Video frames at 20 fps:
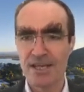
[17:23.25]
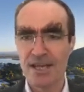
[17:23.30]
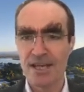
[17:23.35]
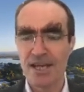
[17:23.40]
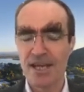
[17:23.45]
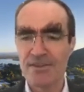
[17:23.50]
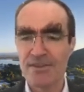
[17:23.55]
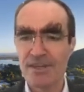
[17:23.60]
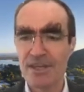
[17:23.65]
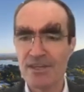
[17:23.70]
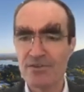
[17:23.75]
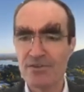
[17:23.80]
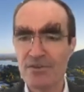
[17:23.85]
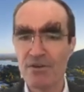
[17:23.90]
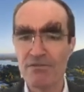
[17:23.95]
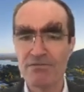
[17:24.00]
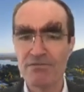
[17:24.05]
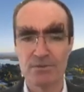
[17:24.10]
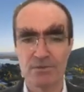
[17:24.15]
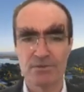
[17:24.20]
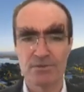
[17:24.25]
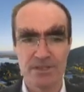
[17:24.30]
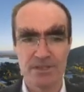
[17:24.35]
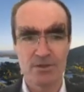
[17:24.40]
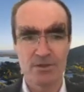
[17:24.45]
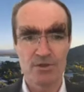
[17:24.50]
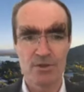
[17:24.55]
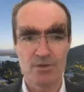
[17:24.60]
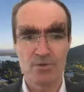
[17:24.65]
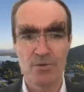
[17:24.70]
And they're novel
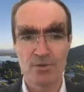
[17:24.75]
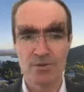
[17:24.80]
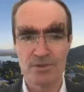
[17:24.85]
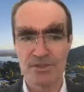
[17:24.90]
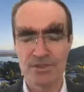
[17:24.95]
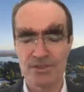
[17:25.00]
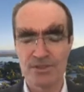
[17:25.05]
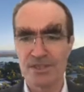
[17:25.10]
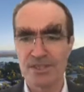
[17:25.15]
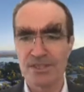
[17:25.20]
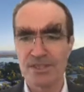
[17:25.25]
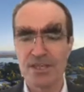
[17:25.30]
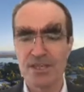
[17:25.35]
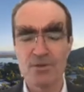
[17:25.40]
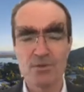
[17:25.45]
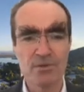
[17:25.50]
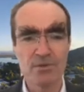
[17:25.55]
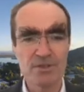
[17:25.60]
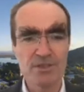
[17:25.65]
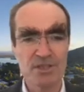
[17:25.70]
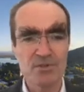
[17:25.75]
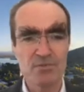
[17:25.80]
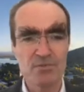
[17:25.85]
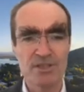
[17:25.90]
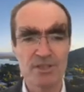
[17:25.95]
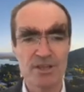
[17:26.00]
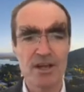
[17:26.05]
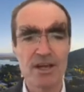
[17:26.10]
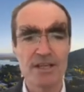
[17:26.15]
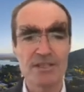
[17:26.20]
courses. And they're courses with
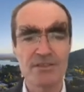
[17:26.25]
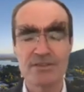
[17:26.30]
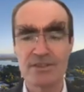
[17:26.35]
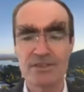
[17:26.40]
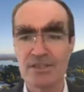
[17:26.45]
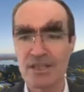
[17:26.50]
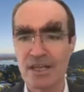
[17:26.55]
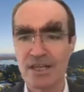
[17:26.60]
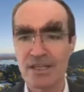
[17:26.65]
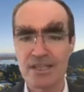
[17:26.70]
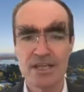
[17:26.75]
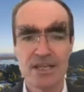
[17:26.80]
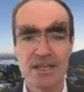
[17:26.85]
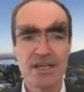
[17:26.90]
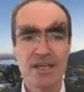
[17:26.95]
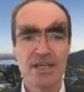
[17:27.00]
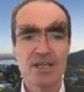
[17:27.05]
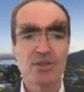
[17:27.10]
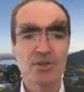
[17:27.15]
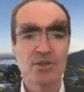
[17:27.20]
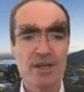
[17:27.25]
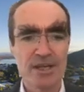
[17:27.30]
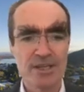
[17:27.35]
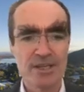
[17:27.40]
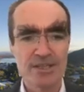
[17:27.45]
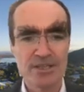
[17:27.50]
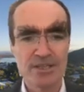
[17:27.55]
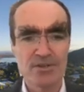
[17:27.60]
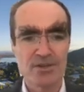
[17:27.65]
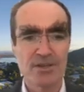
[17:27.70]
titles like
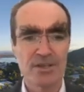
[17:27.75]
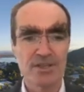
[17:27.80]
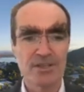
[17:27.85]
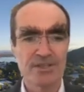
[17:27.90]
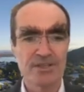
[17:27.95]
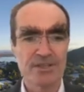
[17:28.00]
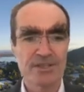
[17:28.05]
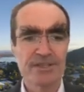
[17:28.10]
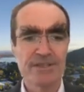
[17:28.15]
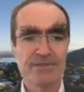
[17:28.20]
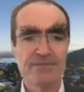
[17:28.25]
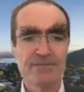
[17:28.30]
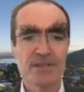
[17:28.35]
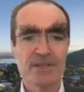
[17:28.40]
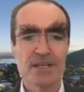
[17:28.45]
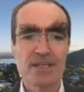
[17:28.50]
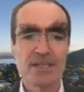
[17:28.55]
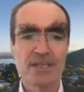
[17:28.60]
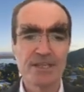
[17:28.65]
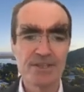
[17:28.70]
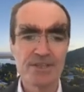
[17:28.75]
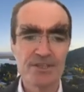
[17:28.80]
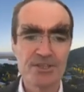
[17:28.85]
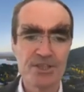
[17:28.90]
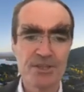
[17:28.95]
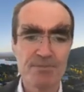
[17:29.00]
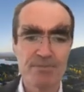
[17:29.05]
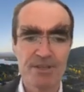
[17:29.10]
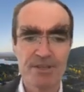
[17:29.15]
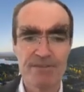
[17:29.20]
Creating Knowledge,
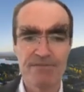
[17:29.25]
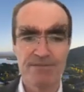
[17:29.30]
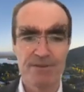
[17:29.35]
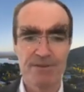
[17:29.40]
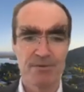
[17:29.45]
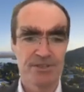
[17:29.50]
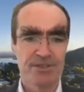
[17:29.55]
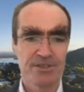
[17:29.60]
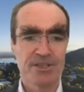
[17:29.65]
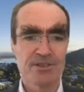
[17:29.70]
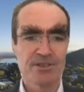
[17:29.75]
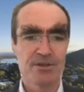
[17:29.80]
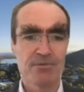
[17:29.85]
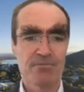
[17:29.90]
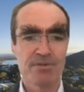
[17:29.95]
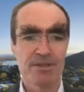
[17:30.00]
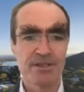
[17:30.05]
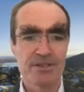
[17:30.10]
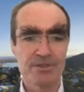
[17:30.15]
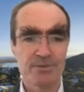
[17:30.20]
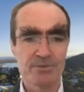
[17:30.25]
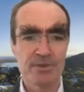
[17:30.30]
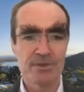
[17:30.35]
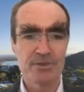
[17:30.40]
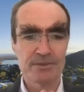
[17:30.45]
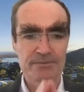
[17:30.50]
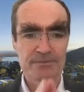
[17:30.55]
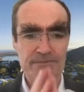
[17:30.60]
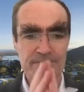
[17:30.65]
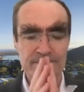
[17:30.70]
Leadership and Influence in a Complex
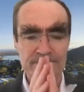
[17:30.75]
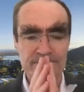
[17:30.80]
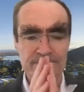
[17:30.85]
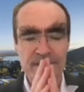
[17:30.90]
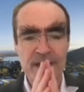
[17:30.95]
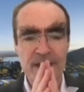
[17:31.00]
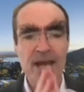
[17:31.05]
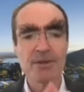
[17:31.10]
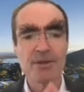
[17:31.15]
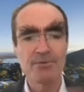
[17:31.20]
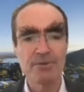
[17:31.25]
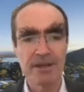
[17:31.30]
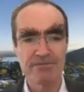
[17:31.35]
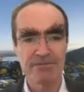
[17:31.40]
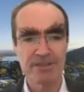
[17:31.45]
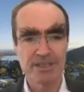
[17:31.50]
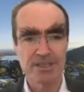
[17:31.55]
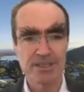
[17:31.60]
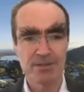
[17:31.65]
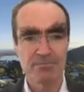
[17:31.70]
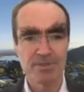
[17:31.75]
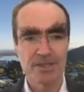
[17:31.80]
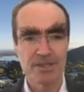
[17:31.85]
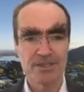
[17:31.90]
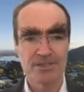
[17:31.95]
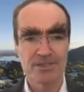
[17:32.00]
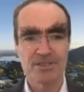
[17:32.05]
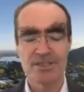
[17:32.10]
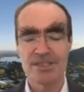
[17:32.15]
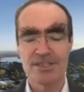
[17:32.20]
World, Unraveling
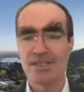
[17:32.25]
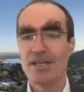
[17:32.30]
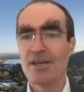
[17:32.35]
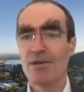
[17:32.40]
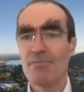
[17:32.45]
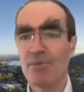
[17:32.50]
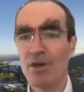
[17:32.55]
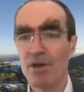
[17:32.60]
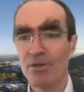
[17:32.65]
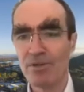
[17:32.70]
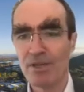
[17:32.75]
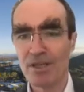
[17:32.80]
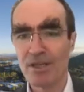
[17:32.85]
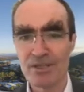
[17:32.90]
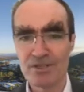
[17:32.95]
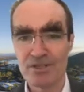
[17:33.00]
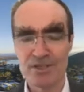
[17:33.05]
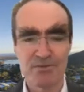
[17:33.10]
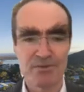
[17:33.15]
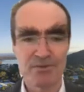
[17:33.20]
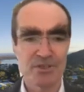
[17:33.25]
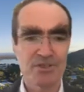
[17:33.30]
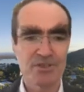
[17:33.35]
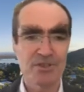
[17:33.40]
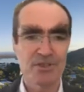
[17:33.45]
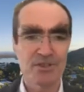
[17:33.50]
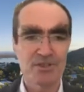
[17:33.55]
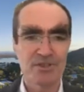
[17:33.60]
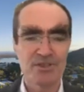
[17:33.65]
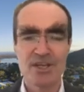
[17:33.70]
Complexity, Mobilizing
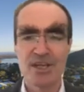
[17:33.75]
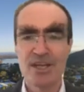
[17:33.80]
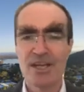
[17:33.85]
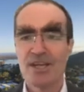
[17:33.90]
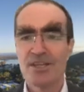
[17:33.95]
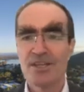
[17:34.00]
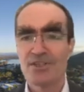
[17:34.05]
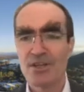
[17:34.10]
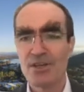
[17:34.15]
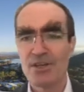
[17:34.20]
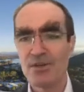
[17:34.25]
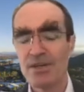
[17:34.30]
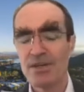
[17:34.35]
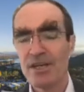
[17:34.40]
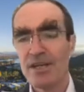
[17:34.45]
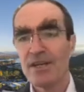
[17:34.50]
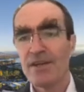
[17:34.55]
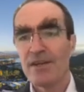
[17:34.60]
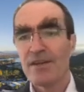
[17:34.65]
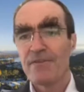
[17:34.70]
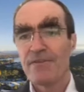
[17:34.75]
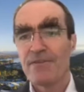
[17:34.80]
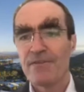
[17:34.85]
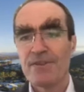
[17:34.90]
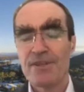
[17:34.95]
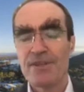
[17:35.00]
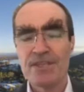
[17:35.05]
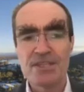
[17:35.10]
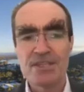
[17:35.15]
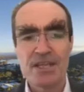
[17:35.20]
Research. So
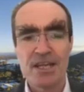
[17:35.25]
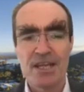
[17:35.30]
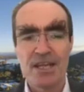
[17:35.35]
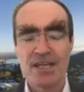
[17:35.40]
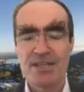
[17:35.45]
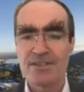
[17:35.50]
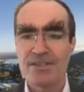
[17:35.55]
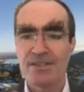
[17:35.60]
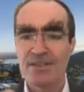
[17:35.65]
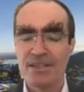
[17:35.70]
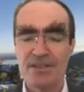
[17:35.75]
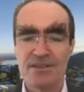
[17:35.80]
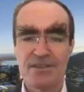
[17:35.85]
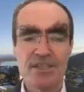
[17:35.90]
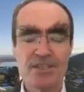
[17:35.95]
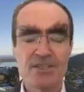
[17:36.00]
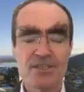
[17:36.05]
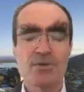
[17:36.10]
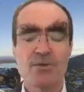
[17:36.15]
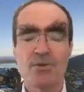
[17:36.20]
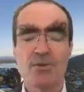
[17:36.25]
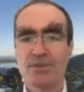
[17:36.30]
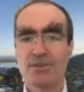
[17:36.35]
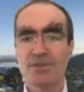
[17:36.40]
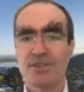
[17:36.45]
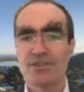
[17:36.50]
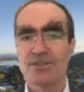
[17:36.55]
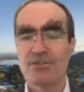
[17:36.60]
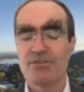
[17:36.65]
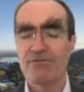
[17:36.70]
these
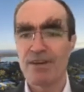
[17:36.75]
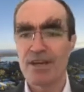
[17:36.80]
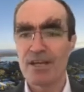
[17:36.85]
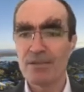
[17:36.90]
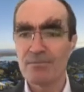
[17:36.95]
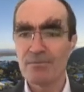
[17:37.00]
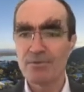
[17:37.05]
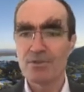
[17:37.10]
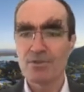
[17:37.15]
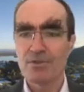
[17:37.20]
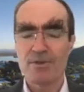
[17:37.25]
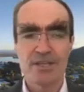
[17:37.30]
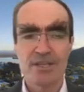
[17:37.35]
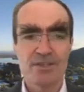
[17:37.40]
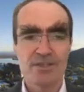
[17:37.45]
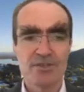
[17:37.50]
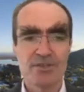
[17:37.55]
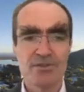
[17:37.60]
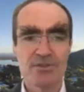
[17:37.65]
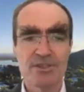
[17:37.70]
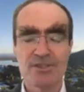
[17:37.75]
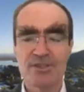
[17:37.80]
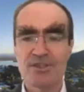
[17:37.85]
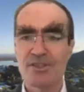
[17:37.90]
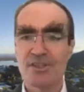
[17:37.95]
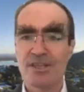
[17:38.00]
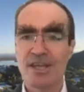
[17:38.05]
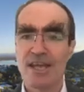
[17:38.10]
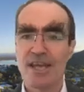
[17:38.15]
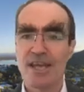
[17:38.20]
courses are available to our
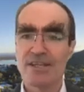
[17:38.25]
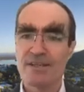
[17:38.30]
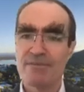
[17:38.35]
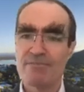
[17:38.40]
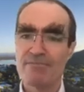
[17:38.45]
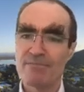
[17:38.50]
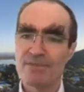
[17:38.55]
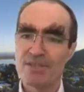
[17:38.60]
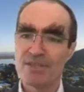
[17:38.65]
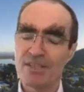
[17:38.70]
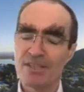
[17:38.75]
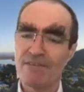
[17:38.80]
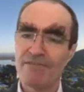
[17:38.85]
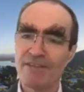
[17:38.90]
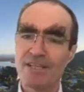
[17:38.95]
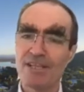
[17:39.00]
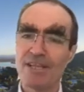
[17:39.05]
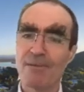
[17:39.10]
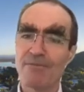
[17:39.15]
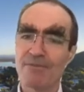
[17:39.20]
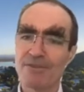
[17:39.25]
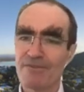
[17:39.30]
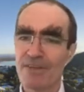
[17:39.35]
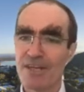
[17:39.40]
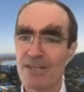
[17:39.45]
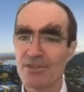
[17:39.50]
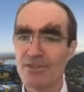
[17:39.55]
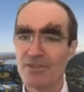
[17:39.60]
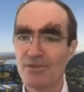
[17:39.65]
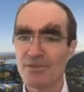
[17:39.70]
students, and significant numbers of
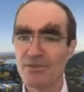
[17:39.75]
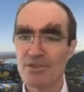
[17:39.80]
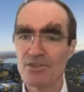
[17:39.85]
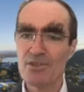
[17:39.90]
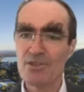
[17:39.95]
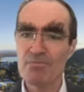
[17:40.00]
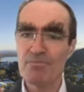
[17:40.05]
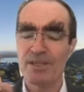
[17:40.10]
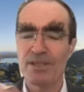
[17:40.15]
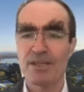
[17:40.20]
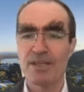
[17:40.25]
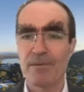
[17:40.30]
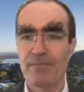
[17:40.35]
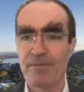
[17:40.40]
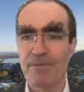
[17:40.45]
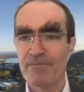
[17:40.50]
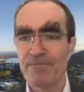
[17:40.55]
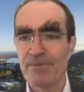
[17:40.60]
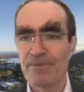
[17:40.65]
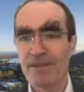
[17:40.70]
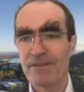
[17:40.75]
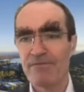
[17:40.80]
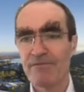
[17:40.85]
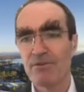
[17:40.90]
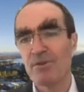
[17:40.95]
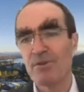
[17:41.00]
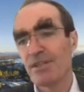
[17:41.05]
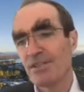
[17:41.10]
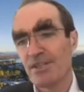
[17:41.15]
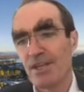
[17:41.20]
our students do pick up,
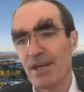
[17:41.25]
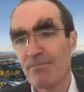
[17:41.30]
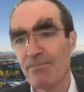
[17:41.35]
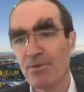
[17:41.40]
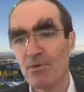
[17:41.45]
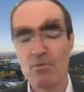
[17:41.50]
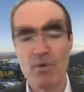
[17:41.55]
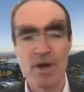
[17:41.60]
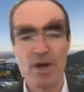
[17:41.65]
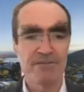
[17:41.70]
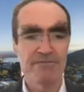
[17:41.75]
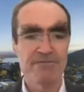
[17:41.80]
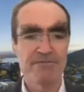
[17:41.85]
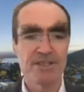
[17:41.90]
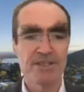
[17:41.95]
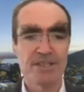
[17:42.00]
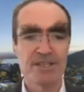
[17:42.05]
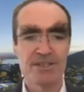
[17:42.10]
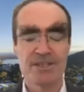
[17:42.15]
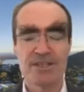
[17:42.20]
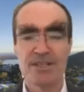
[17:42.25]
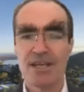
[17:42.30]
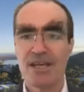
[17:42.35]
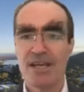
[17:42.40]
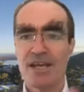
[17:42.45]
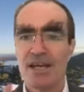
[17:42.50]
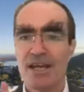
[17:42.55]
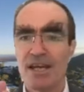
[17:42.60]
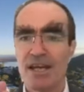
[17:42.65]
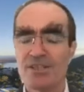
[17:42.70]
for example, one of these
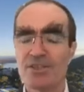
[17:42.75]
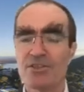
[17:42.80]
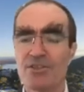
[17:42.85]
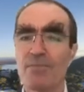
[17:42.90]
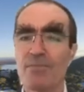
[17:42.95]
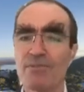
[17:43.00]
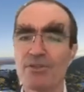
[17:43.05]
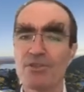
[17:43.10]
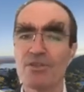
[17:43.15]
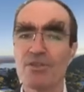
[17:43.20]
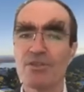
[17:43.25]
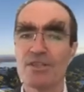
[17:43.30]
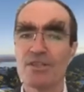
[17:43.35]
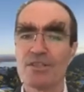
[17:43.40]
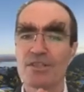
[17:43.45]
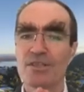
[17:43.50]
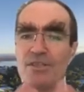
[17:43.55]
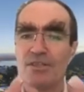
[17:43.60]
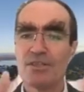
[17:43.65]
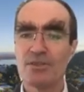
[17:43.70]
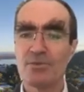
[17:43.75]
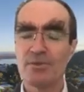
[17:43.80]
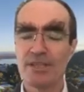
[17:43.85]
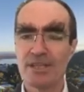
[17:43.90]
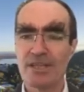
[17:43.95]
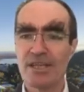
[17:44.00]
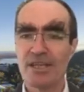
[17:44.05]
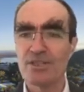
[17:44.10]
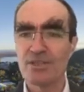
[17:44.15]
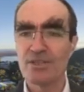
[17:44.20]
as an opportunity to
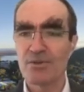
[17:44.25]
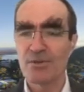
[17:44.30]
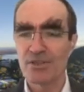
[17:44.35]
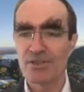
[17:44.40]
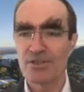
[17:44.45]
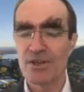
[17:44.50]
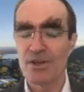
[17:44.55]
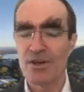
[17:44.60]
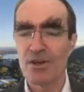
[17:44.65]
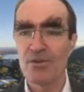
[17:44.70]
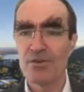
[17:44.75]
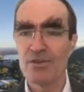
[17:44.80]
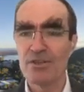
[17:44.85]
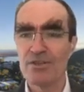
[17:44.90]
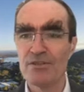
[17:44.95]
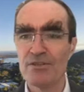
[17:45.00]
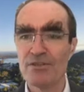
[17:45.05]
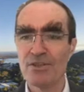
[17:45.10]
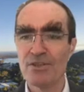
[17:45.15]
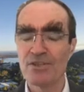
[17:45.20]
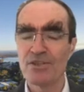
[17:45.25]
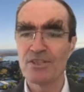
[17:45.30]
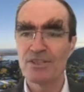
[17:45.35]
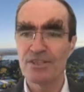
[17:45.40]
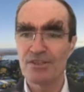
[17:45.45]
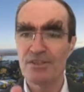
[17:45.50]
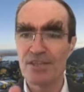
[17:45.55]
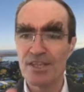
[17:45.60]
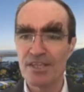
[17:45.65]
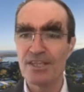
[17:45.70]
engage across the whole university, to
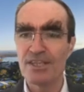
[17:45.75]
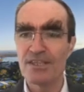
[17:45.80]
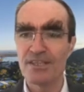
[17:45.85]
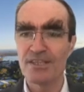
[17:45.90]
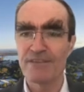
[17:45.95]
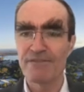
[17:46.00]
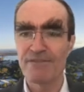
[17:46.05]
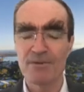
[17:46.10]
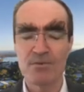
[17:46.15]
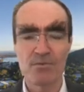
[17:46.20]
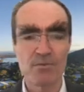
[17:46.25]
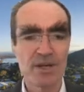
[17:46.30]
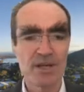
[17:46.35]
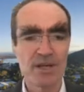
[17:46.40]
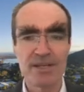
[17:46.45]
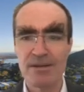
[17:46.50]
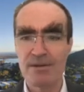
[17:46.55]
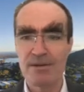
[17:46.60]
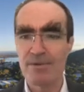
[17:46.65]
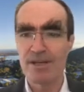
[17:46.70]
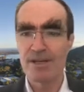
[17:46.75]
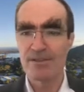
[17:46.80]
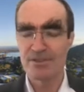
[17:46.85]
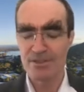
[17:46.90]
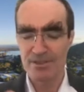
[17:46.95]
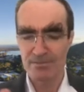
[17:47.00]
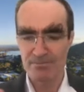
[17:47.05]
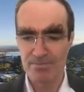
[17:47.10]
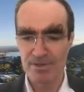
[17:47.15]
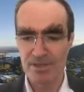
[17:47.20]
think in a different way about
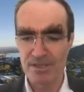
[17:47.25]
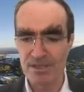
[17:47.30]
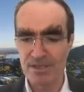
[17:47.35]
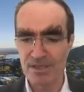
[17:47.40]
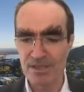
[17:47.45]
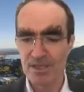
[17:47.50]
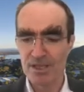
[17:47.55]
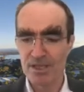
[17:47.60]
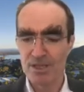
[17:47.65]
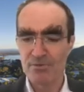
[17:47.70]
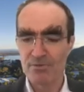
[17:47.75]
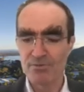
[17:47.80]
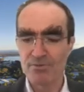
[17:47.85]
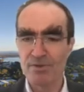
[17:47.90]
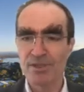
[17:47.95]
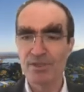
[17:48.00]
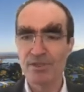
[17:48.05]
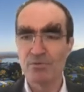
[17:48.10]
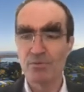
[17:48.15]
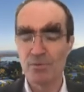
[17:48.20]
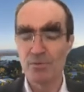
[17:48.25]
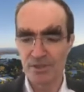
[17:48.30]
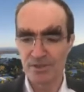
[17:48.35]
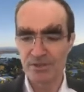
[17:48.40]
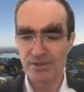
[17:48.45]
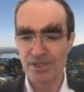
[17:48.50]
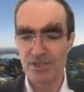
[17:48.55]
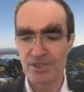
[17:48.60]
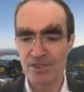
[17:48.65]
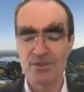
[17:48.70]
some big real world
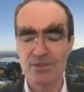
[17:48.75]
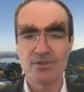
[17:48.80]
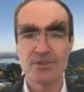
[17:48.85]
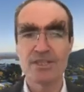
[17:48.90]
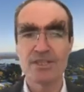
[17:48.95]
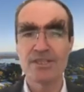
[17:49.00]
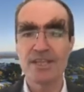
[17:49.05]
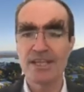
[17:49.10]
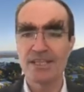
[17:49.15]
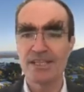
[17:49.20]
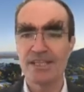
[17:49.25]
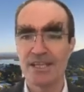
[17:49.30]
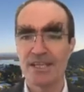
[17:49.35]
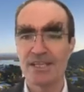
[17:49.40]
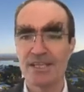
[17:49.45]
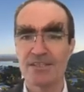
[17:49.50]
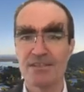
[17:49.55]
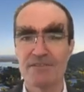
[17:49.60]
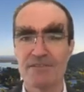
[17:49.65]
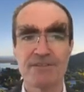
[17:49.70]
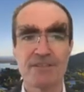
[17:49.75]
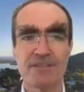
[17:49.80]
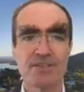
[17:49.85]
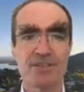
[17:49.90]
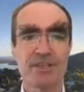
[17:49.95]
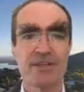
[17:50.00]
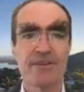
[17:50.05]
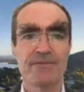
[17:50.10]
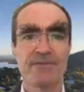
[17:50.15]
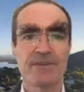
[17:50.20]
issues. And that again is a
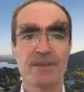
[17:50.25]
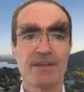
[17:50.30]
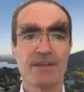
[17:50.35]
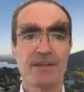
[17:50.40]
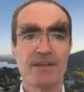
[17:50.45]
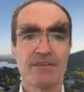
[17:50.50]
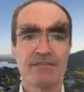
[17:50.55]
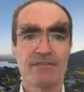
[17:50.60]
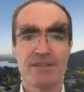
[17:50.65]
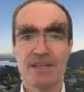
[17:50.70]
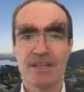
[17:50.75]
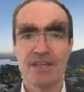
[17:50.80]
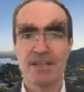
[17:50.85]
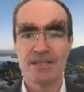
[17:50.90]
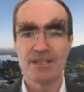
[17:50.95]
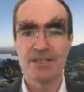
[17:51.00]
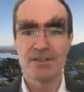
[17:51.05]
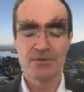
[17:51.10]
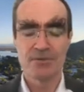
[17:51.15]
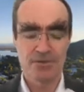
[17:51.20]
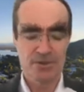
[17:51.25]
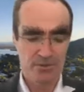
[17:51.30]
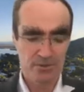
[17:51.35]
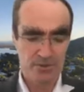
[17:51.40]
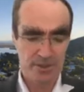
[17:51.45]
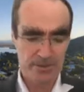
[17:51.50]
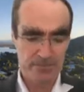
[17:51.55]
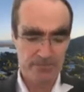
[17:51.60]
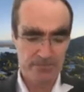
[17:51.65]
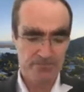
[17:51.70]
feature of the ANU
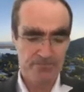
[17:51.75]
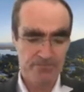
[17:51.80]
degree.